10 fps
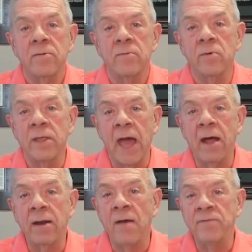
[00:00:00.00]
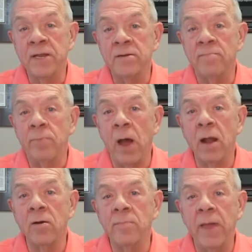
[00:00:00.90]
without having to
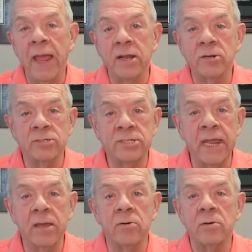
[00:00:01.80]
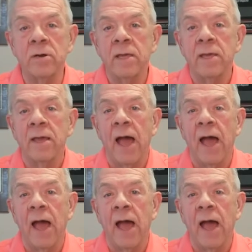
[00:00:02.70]
borrow, beg, or steal,